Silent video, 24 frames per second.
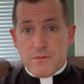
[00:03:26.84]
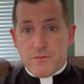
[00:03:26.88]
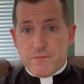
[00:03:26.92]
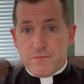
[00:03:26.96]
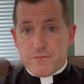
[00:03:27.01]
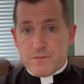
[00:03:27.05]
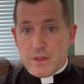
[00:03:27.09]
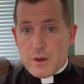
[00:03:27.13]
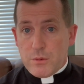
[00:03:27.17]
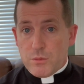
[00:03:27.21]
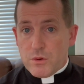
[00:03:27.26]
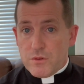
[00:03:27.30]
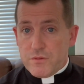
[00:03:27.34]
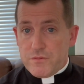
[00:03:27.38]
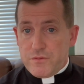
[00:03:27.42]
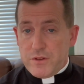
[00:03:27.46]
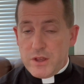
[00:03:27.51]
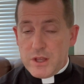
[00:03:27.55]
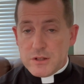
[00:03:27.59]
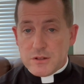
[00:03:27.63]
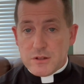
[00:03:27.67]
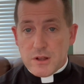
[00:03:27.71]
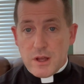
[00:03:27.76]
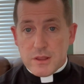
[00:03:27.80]
that will
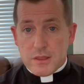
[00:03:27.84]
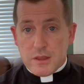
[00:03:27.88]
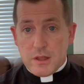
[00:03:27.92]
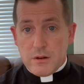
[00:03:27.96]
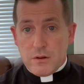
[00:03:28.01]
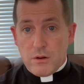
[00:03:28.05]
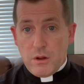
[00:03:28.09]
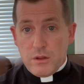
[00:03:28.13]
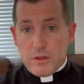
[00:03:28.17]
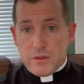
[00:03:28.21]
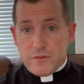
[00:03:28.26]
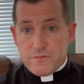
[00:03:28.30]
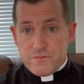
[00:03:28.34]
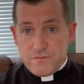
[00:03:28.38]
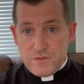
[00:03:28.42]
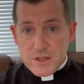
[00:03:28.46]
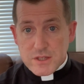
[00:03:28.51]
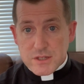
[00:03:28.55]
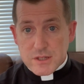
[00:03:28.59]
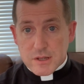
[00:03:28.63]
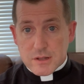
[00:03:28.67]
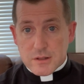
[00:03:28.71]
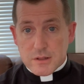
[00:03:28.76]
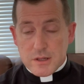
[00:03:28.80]
feed not only
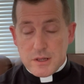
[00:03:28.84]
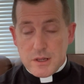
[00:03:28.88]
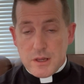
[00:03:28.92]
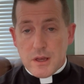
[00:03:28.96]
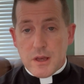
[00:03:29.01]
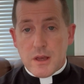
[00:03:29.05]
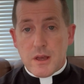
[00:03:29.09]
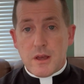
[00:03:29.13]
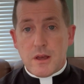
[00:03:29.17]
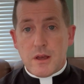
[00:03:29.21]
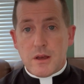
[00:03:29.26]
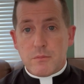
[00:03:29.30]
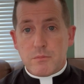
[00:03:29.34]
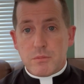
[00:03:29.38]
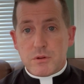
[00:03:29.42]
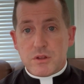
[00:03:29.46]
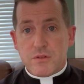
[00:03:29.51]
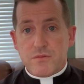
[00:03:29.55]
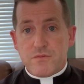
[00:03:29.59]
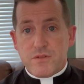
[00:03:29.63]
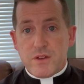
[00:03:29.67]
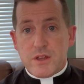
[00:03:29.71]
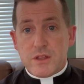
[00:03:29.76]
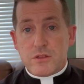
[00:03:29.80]
physically, but
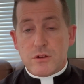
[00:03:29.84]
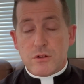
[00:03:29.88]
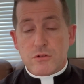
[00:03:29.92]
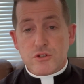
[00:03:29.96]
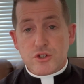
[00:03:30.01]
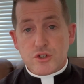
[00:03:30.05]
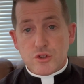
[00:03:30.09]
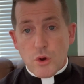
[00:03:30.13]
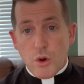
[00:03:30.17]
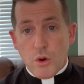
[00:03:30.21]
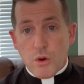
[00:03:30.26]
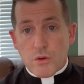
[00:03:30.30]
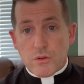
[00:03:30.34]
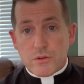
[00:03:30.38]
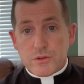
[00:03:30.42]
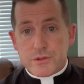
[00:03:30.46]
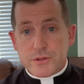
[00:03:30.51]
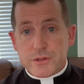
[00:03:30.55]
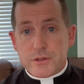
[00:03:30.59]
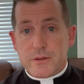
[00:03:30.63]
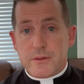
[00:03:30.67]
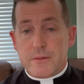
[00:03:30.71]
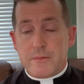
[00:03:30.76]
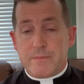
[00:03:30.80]
to feed their
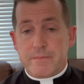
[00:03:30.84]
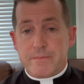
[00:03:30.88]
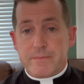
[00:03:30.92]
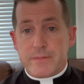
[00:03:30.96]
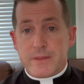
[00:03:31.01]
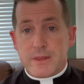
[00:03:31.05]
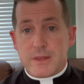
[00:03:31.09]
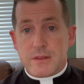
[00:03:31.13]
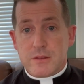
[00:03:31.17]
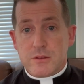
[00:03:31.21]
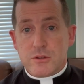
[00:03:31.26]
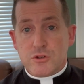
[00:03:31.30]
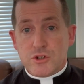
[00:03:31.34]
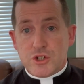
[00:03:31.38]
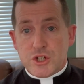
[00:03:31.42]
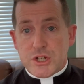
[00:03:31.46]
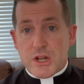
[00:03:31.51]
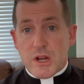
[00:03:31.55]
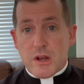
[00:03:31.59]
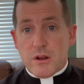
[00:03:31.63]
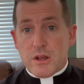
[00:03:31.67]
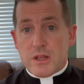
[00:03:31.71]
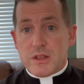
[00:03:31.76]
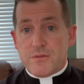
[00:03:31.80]
souls, to
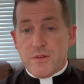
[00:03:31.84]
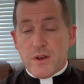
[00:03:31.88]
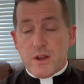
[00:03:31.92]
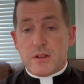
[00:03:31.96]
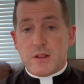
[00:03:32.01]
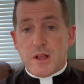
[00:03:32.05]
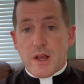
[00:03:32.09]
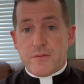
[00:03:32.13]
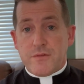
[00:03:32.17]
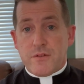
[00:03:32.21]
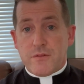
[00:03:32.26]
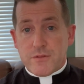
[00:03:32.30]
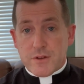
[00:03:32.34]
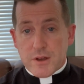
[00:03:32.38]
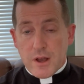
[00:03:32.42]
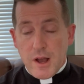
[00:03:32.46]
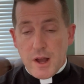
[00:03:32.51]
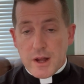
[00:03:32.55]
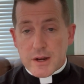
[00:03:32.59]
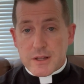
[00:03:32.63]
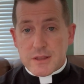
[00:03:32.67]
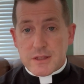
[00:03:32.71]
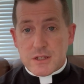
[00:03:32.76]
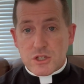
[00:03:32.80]
share in the very life of
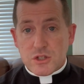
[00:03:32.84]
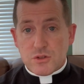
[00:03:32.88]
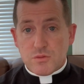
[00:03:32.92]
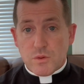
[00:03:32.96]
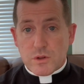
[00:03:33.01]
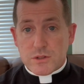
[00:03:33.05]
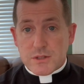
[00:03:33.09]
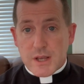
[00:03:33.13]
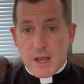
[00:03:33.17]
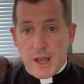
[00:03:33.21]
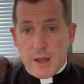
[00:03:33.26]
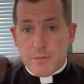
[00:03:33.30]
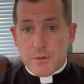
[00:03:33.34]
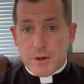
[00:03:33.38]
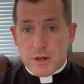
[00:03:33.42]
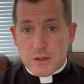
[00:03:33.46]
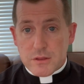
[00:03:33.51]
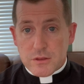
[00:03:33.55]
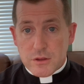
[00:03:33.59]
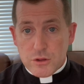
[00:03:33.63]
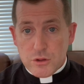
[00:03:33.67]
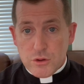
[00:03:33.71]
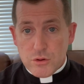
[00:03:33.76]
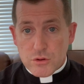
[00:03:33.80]
God. And this is what's happening
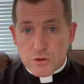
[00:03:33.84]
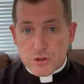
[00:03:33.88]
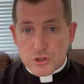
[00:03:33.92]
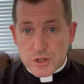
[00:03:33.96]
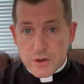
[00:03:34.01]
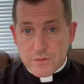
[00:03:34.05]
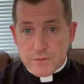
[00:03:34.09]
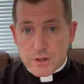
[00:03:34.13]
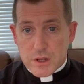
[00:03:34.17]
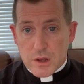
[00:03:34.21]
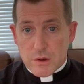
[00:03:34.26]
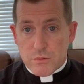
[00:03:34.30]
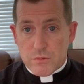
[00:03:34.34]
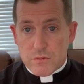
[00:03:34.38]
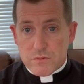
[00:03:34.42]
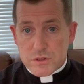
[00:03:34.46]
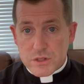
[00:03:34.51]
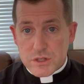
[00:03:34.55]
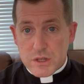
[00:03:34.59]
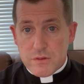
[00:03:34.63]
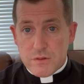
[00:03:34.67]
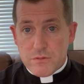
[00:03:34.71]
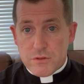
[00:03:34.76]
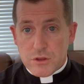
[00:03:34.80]
in the Eucharist. Every time we
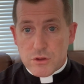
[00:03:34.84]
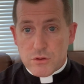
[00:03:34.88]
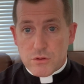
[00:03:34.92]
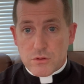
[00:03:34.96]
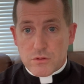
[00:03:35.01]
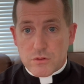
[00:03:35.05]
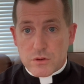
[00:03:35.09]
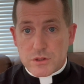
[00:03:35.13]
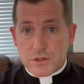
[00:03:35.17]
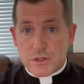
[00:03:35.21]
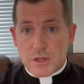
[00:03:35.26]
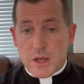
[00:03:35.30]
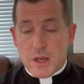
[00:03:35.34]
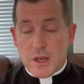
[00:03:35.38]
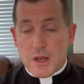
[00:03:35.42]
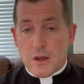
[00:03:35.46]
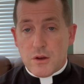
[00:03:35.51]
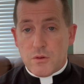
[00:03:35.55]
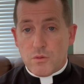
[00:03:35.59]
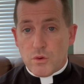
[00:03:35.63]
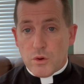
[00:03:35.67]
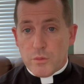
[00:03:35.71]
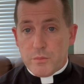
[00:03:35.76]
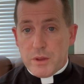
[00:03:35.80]
receive the Eucharist,
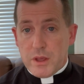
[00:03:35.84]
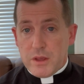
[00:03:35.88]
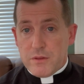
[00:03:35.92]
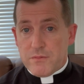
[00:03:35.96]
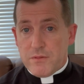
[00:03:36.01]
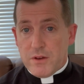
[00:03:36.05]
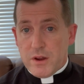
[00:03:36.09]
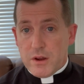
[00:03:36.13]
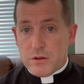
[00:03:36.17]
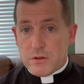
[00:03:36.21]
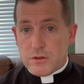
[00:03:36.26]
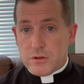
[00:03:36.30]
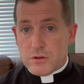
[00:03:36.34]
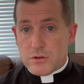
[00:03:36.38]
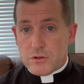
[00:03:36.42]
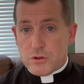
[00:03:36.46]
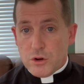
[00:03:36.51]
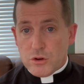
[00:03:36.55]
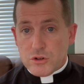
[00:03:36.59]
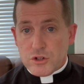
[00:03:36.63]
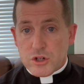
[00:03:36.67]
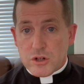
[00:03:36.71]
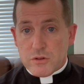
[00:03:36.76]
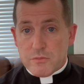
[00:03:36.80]
we're being very
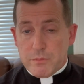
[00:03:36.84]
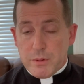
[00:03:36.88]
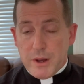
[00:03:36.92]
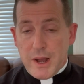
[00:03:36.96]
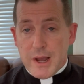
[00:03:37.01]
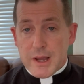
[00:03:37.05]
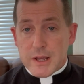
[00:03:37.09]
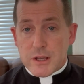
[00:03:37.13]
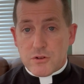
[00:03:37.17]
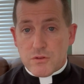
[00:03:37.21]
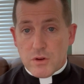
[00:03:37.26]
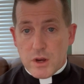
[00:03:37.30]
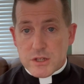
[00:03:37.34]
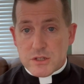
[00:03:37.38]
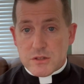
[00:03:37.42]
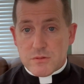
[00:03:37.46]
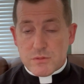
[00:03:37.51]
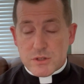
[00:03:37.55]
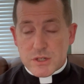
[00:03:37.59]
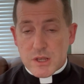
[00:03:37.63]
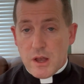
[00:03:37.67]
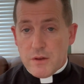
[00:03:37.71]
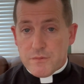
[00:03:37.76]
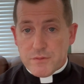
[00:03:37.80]
nurtured by Christ
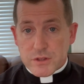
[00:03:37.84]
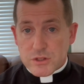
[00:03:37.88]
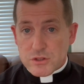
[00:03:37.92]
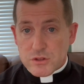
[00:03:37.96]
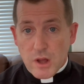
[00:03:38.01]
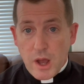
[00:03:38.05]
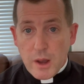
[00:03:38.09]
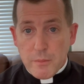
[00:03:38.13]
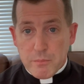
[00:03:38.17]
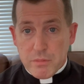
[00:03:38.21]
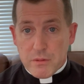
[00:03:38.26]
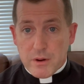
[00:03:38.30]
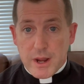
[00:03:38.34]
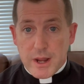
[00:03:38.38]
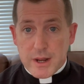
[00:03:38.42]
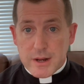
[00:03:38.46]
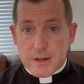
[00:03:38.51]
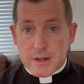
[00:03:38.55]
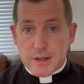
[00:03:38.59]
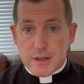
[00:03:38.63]
himself. It's not bread.